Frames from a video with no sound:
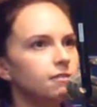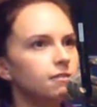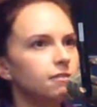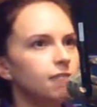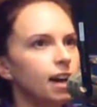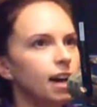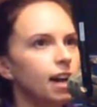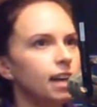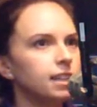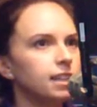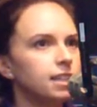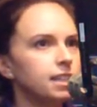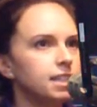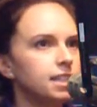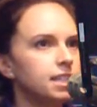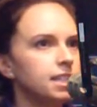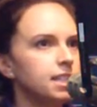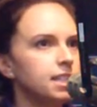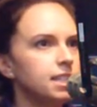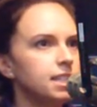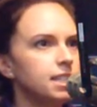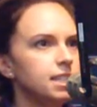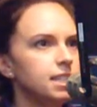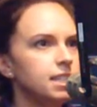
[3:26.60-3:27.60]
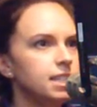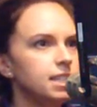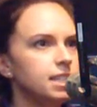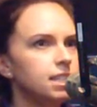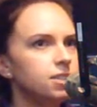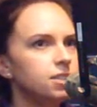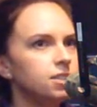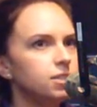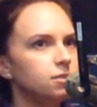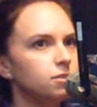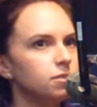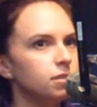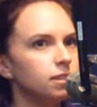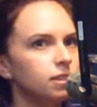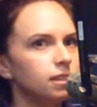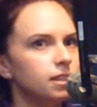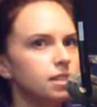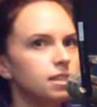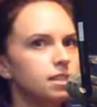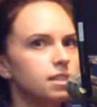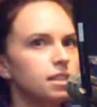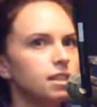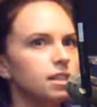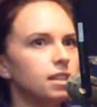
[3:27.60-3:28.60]
fact, the CDC just
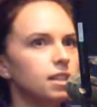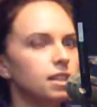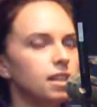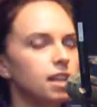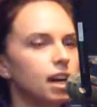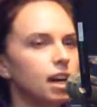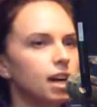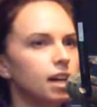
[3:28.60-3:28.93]
released that